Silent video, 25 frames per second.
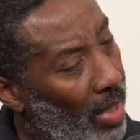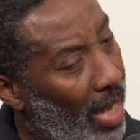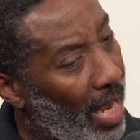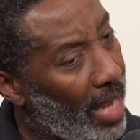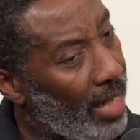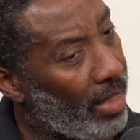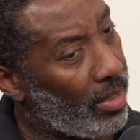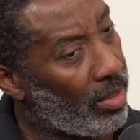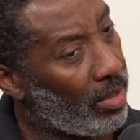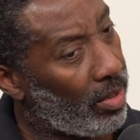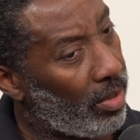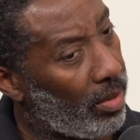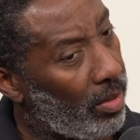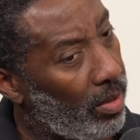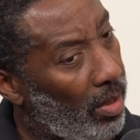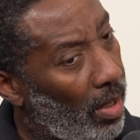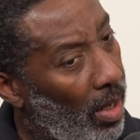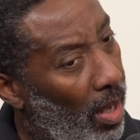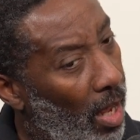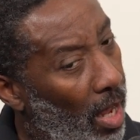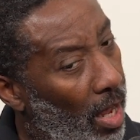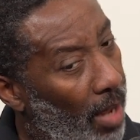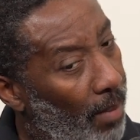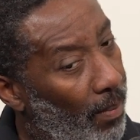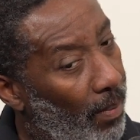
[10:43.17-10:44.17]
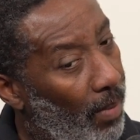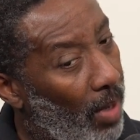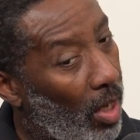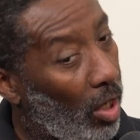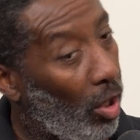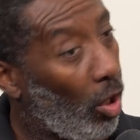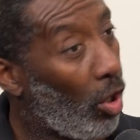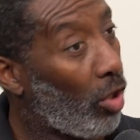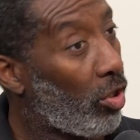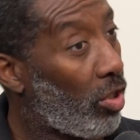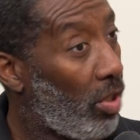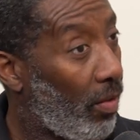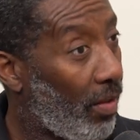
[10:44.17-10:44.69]
And
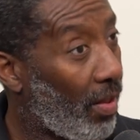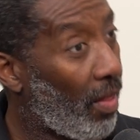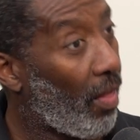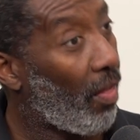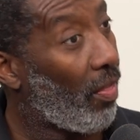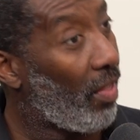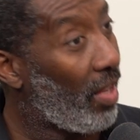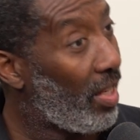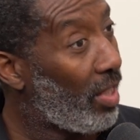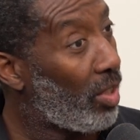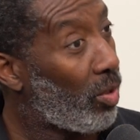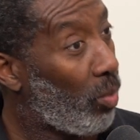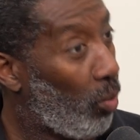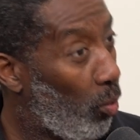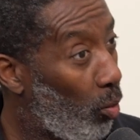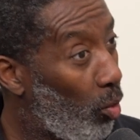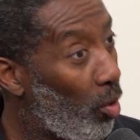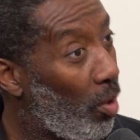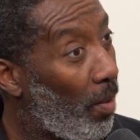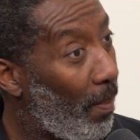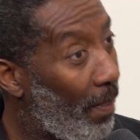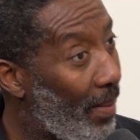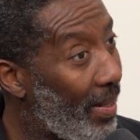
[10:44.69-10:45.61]
lots of other things would